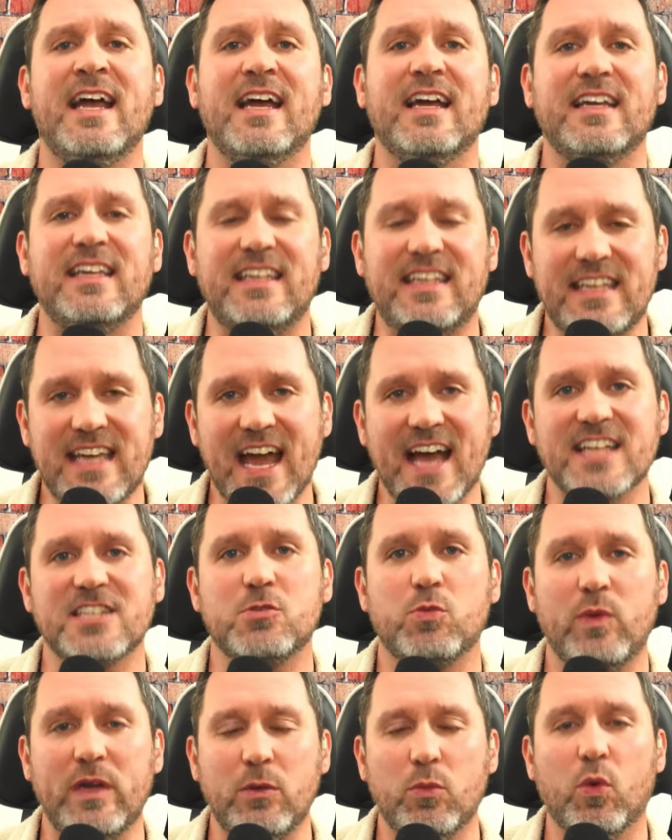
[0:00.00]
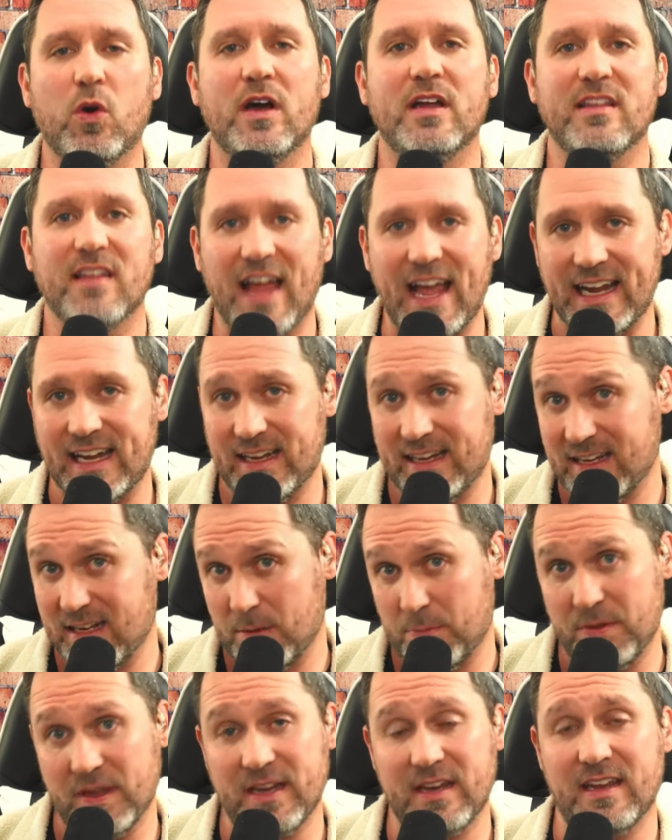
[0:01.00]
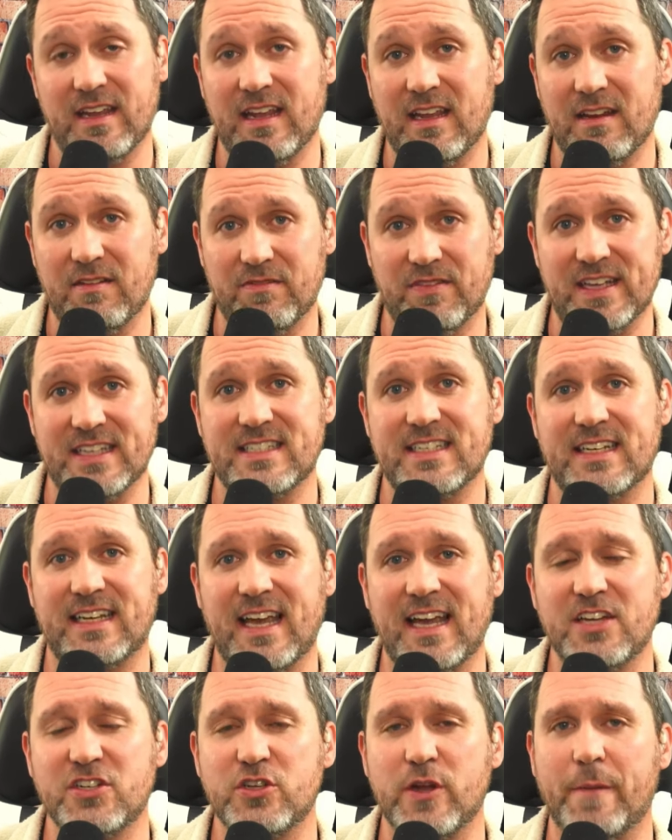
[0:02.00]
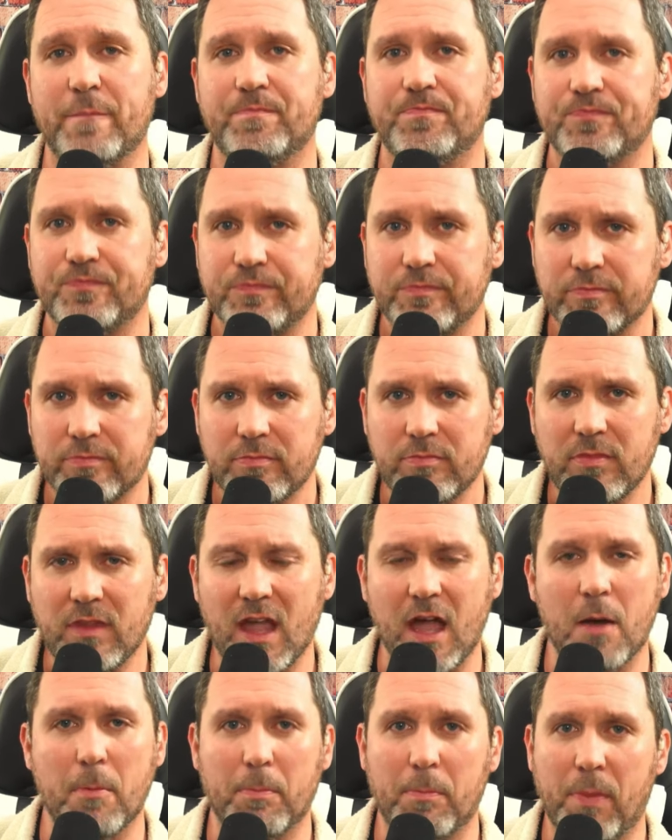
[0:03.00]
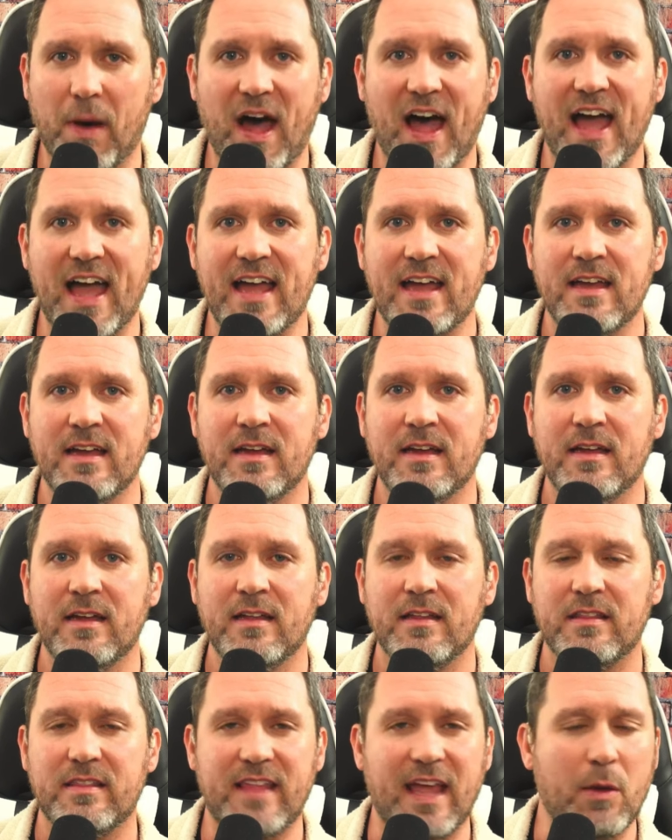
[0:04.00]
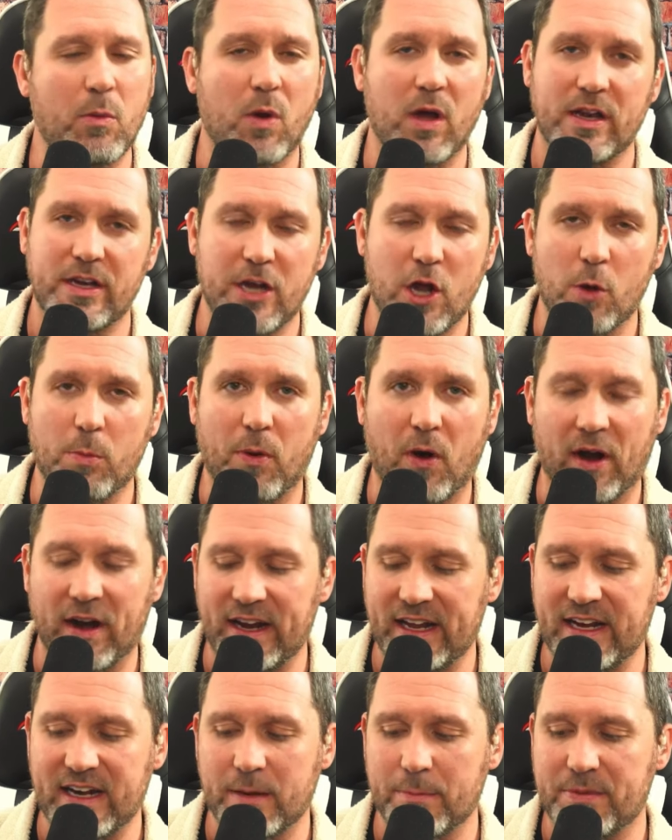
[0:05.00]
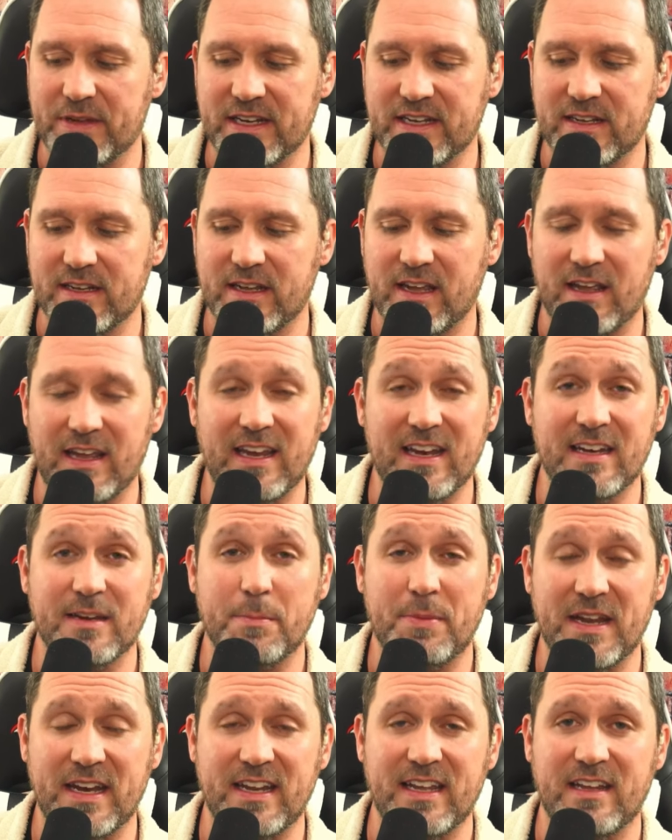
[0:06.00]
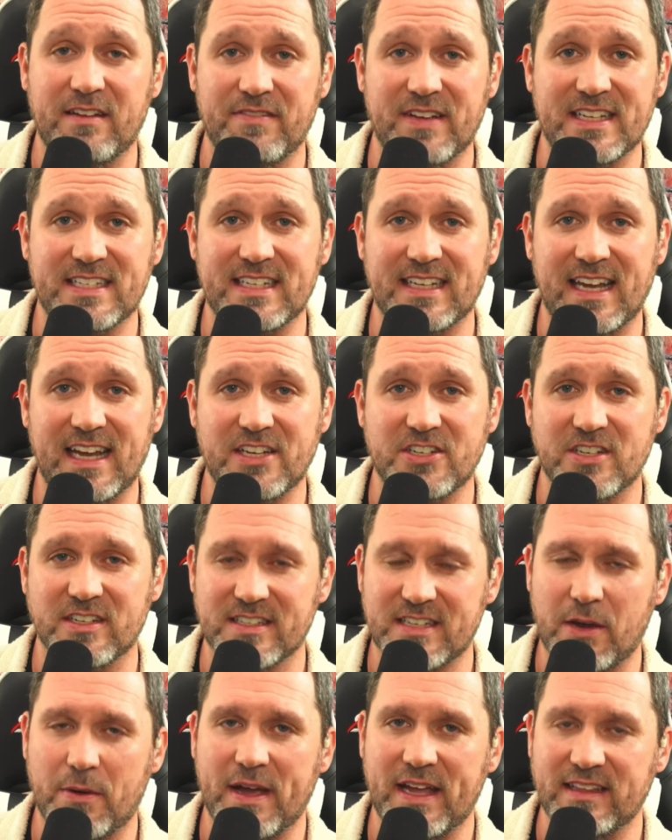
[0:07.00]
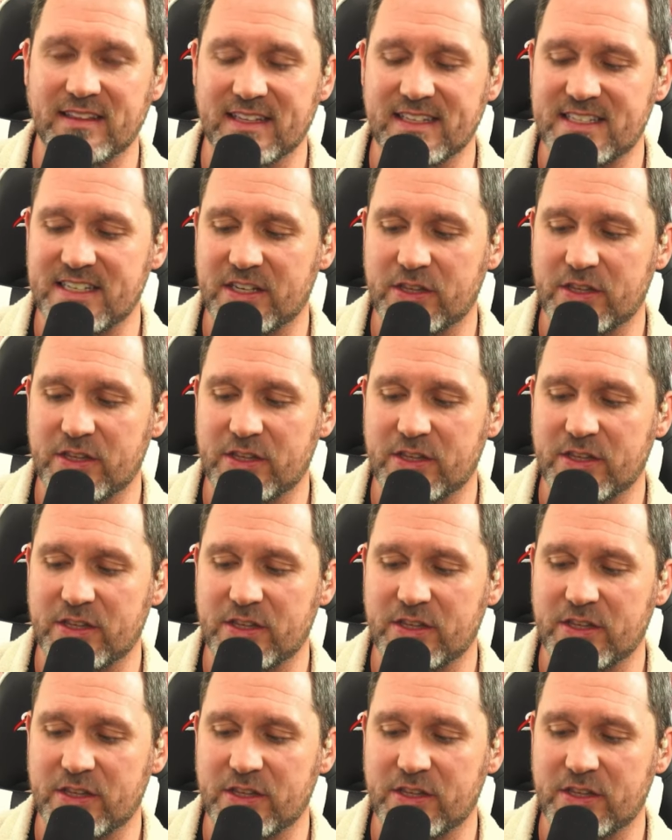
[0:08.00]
Yes, we would like an independent investigation, but they want no part in an independent investigation. Let's go ahead and listen to the